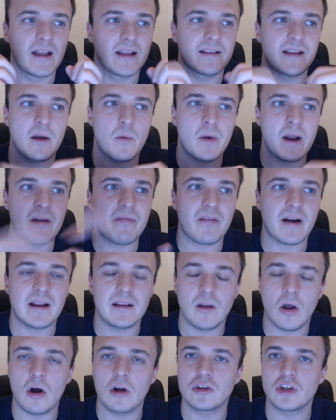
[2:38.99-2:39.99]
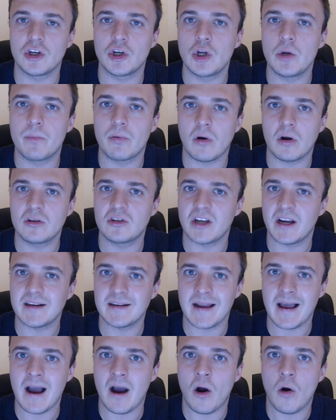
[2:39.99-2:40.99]
Like whenever I launch a new project
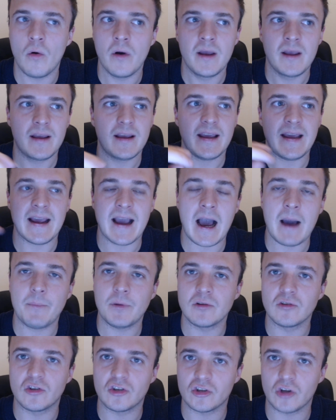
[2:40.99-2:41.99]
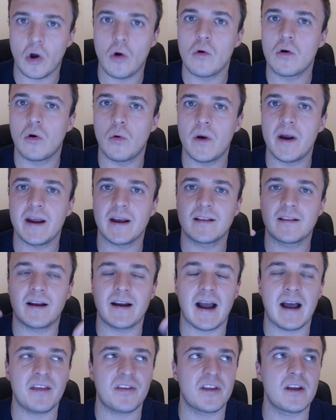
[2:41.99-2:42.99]
now, it happens so quick. Like
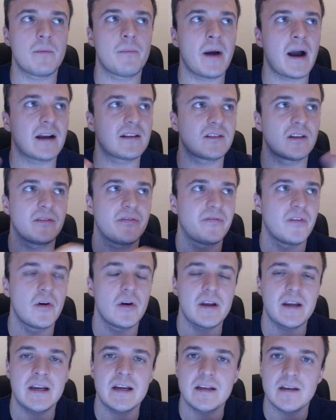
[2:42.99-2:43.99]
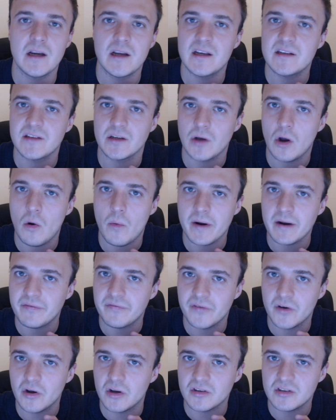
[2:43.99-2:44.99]
I think back to 13 years ago when I
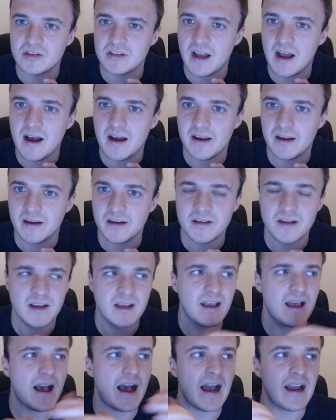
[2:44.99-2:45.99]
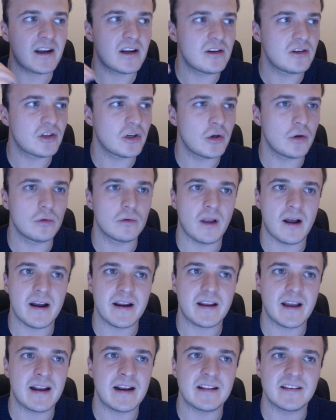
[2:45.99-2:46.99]
first started, I can do
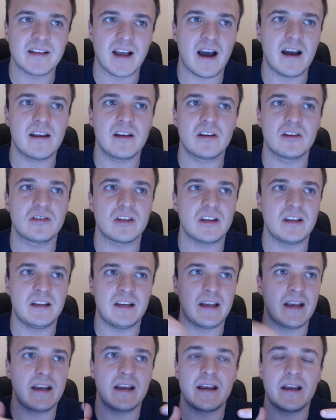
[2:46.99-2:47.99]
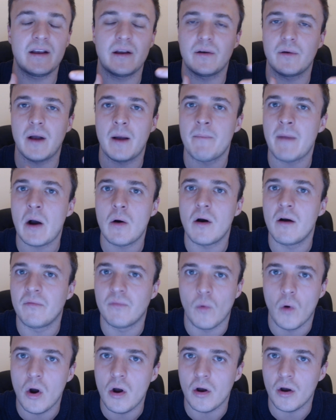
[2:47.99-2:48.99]
like an entire year amount of
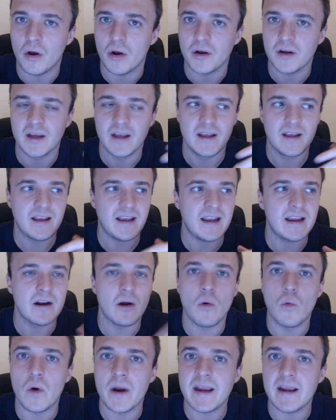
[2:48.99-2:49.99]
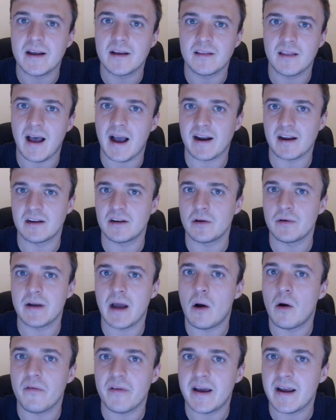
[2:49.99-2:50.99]
work in a week that I can do
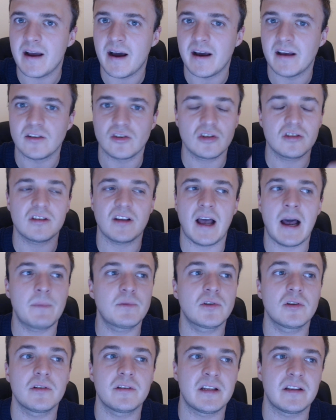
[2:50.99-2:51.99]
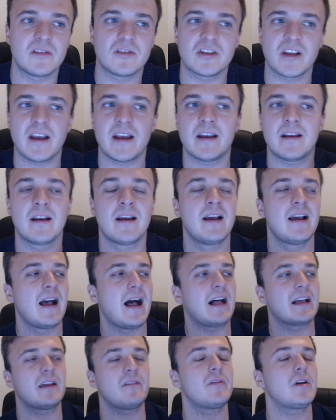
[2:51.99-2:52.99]
now with AI. It's just absolutely insane.
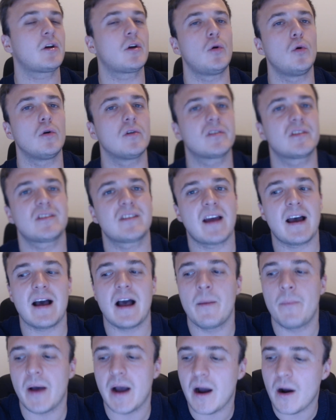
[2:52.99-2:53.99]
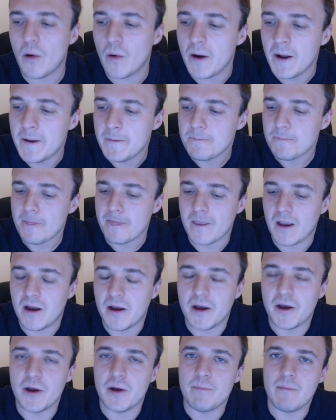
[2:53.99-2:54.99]
I'll give you a cool stat about
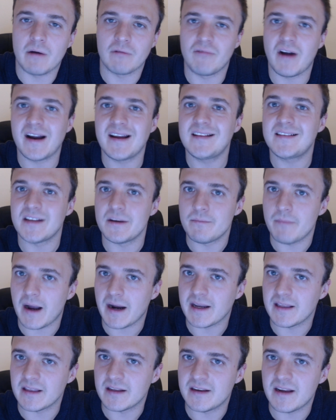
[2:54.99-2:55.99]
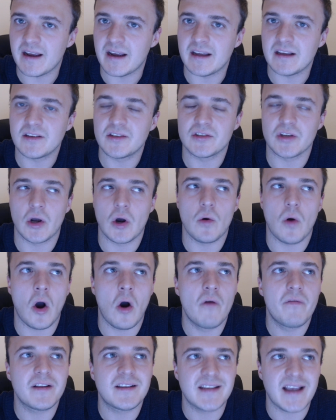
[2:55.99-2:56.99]
my writing back in the day. So
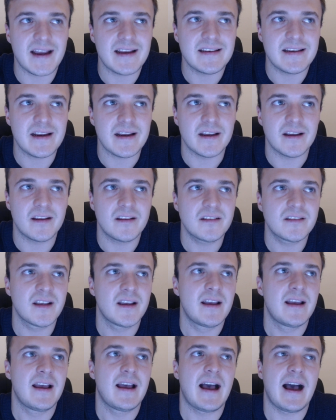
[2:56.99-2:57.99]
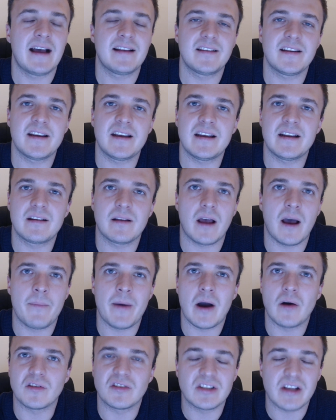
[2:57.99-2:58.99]
over 10 years, I did
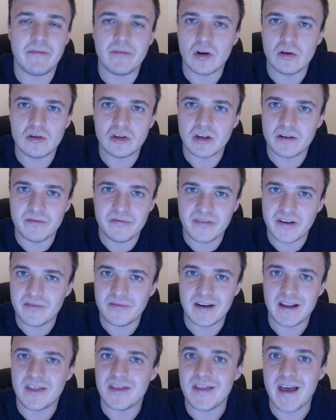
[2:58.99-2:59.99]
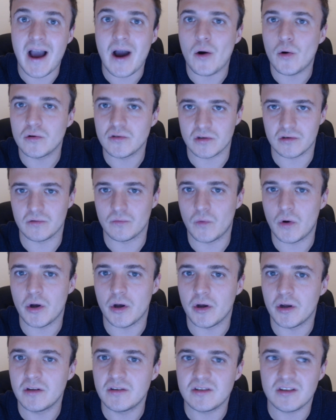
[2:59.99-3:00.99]
about 750,000
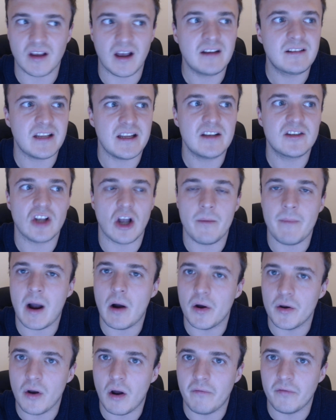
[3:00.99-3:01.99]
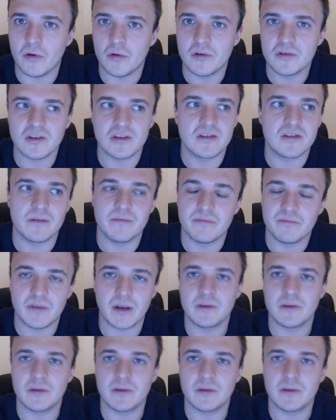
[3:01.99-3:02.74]
words, a decent amount of novels and some